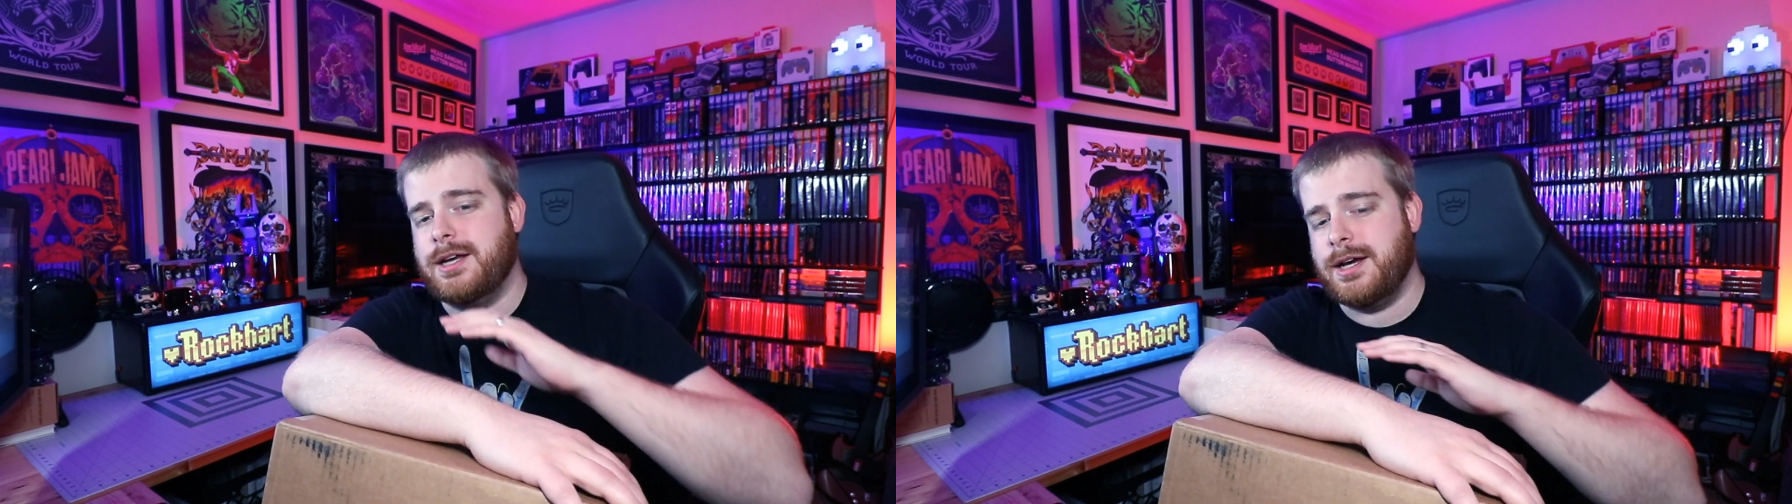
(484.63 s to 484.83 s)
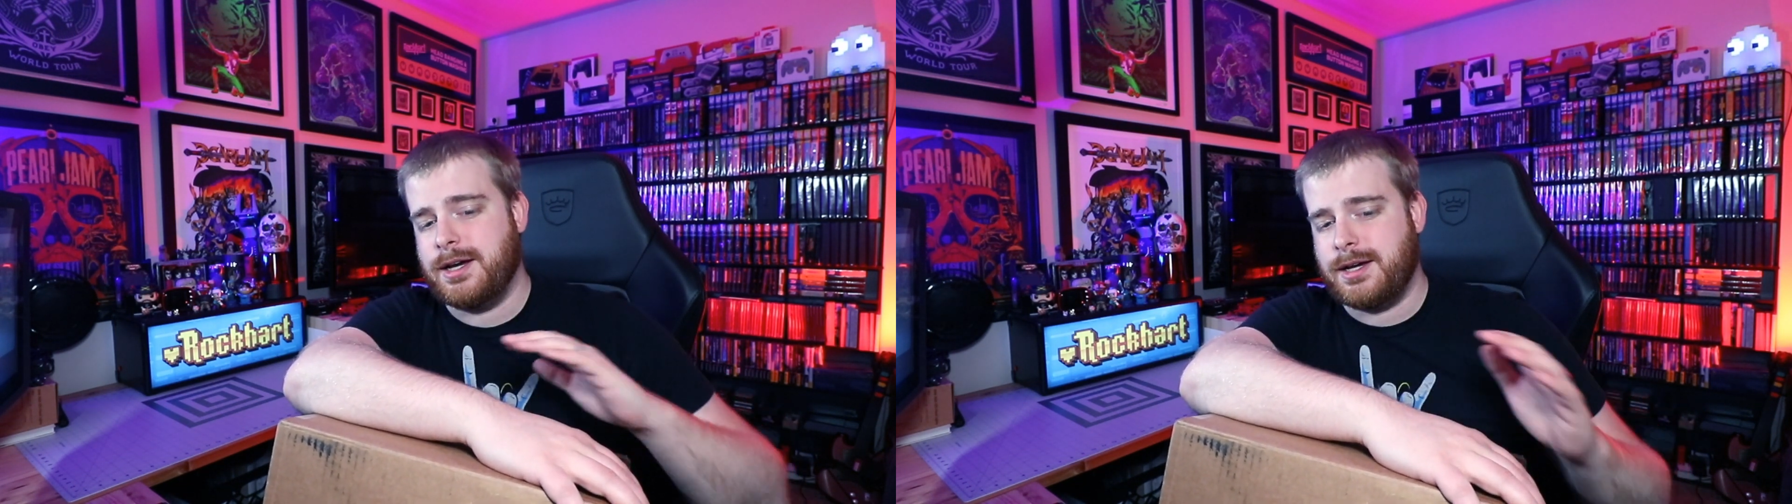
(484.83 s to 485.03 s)

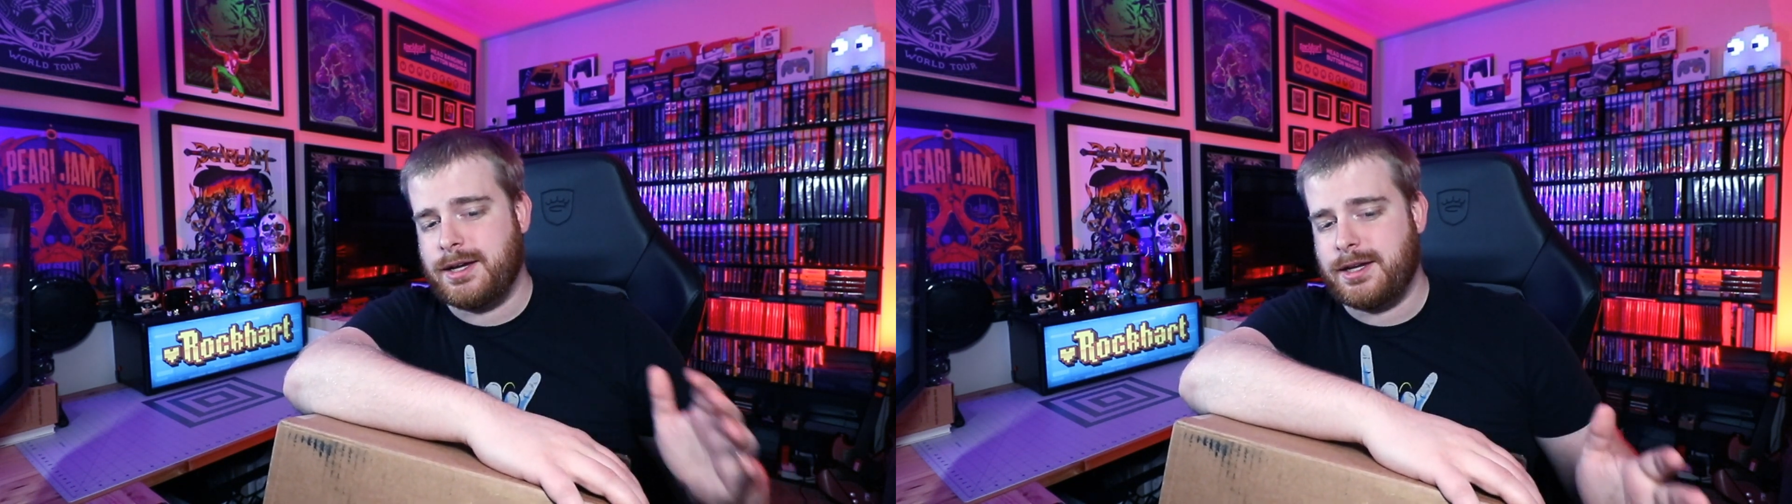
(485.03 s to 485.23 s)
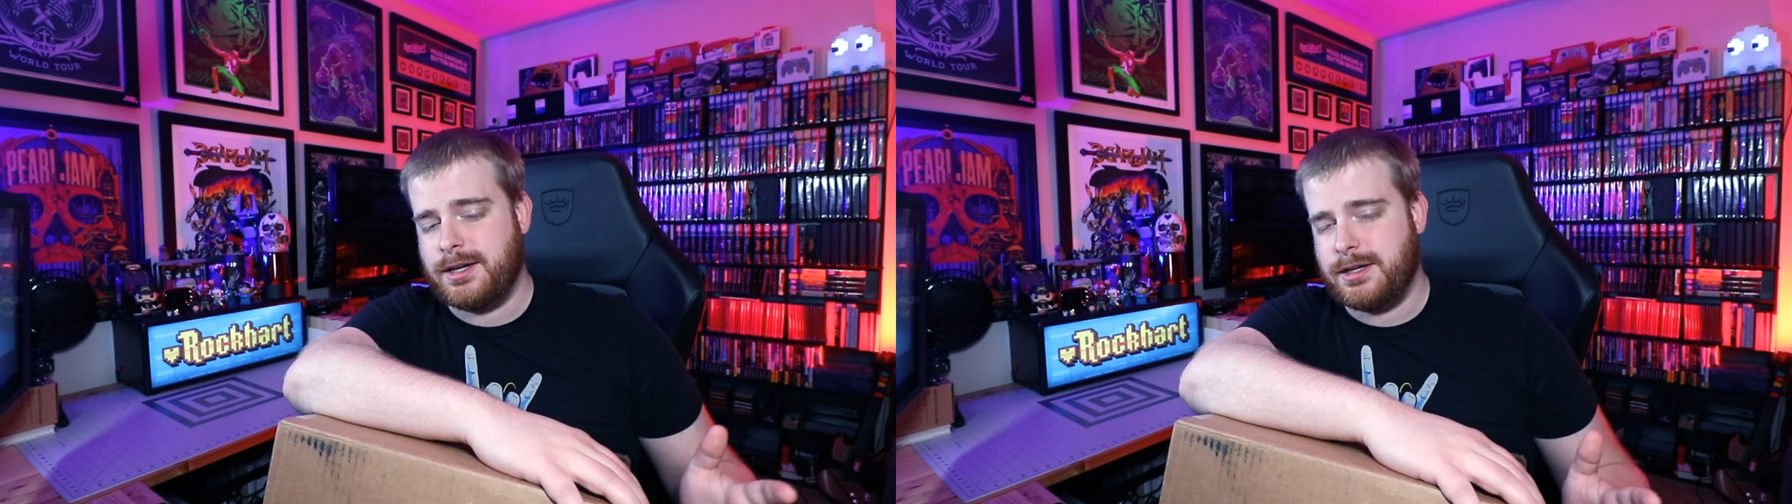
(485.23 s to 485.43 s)

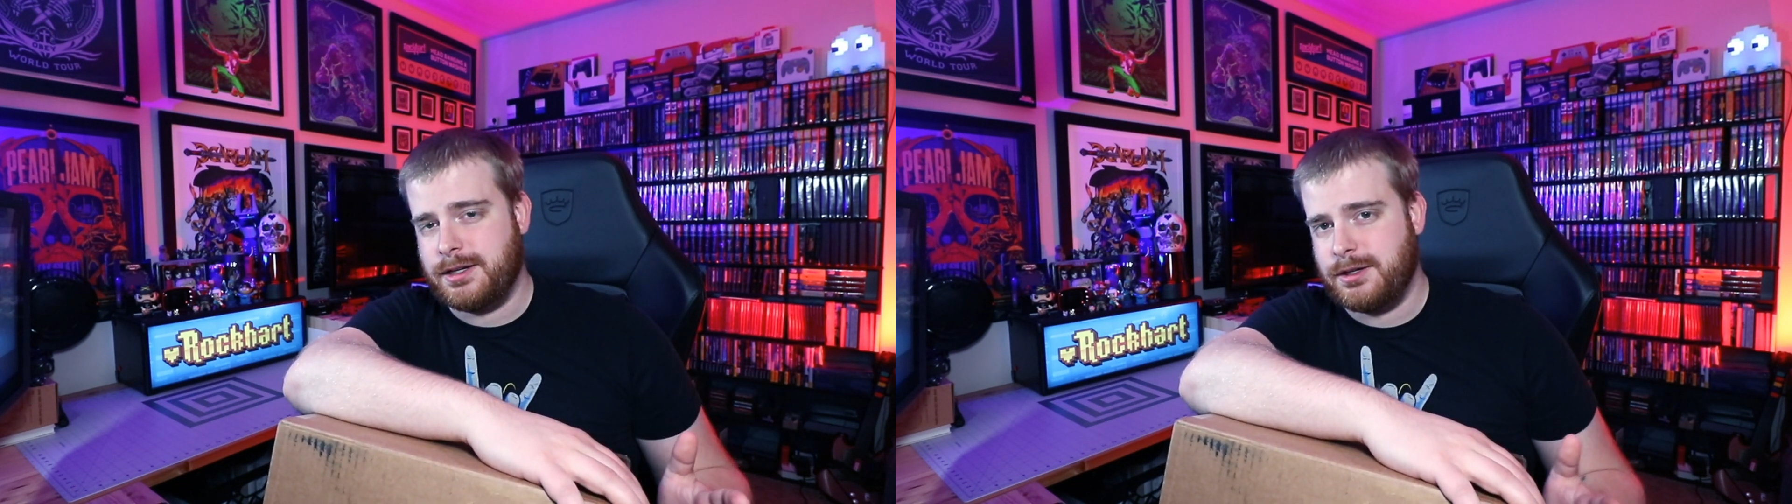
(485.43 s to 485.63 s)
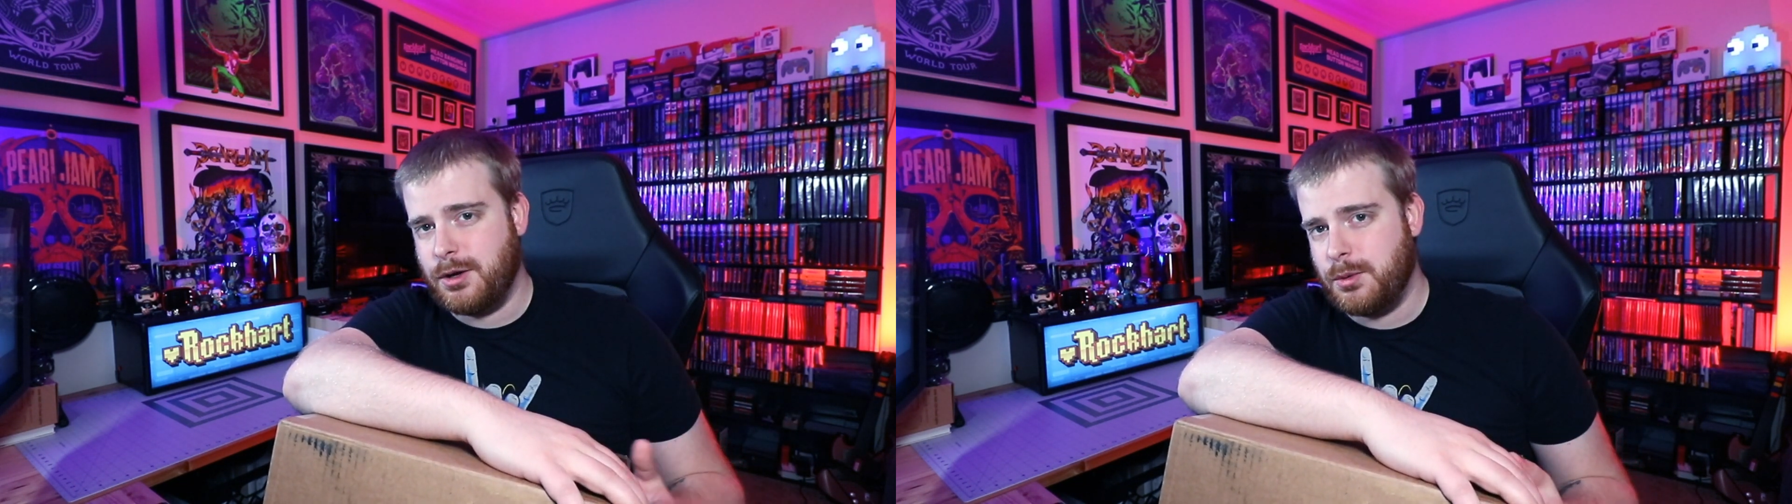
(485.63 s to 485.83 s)

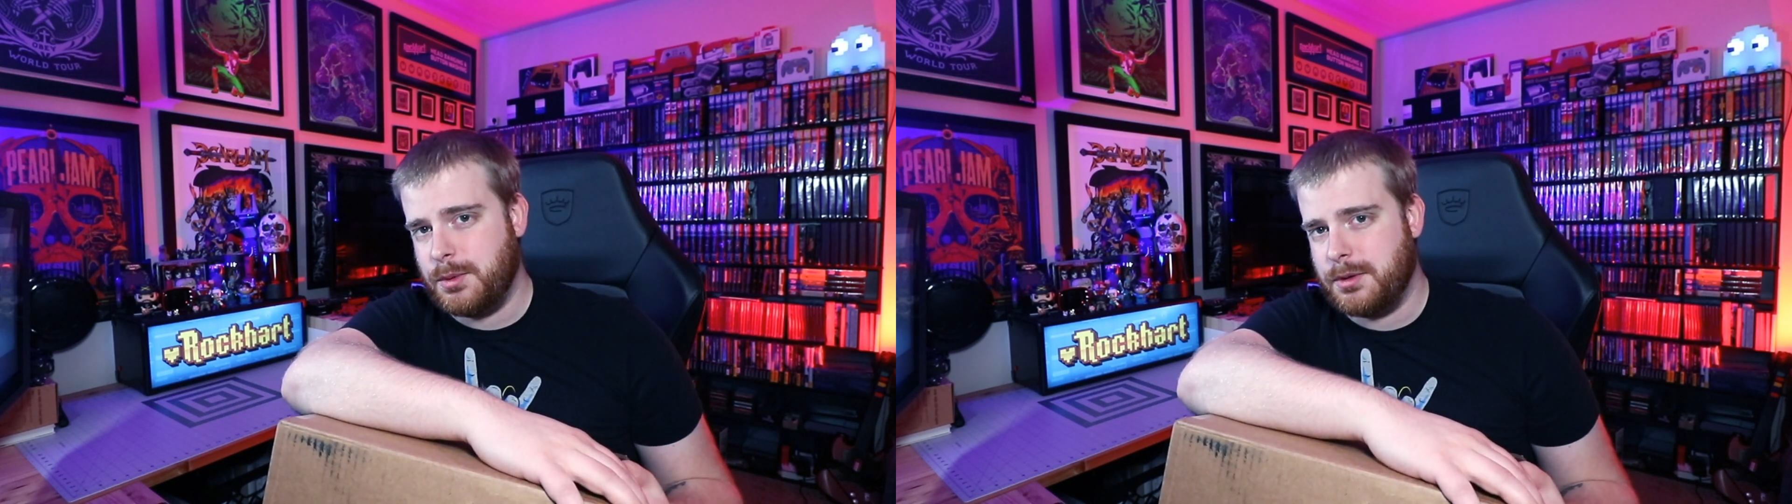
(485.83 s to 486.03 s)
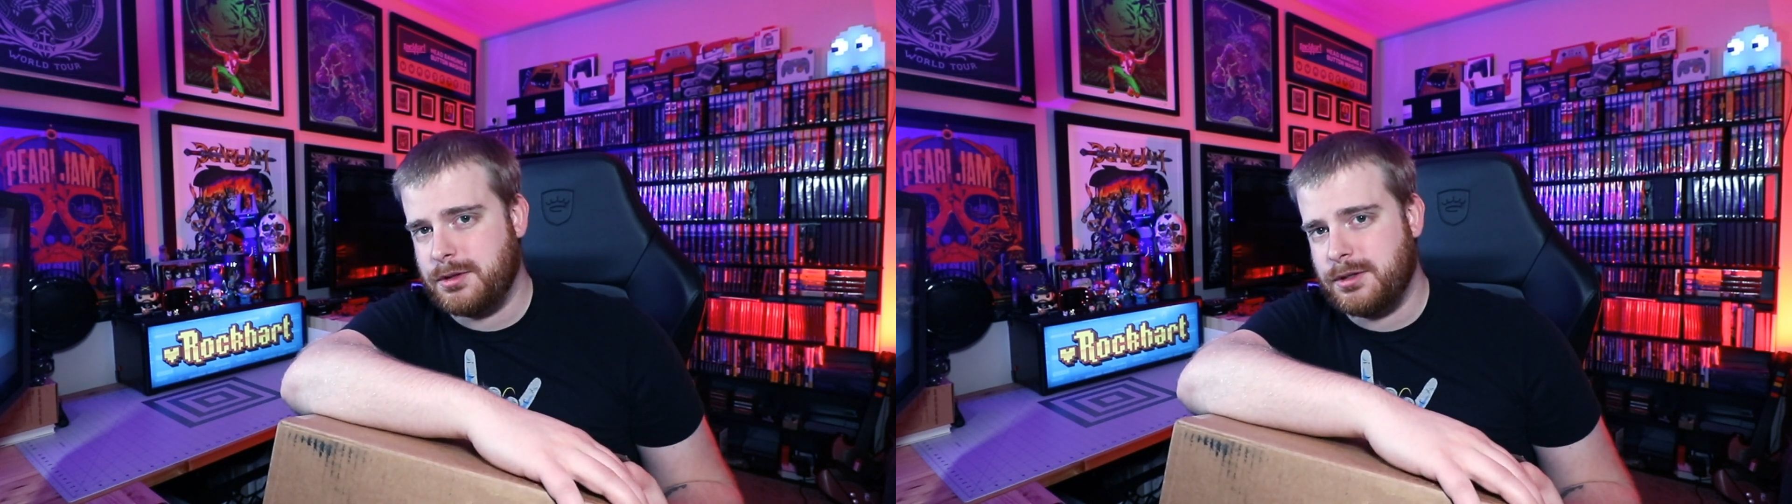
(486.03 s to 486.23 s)
I know
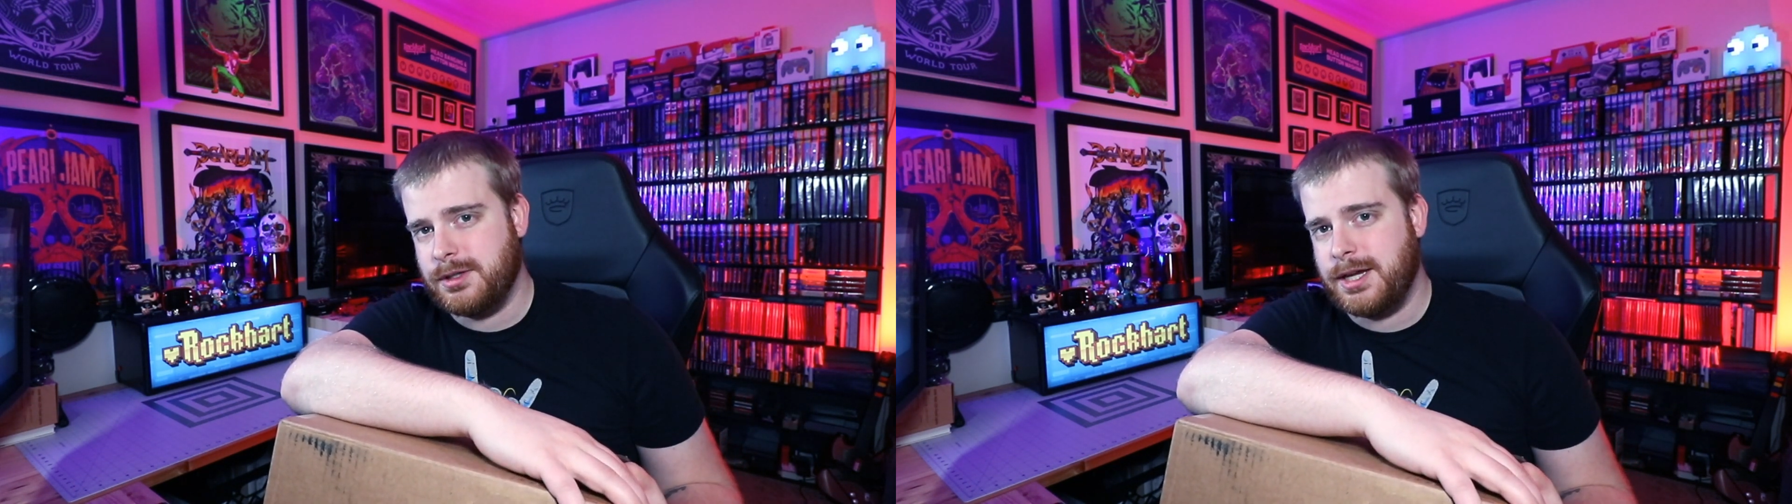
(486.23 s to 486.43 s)
we were a little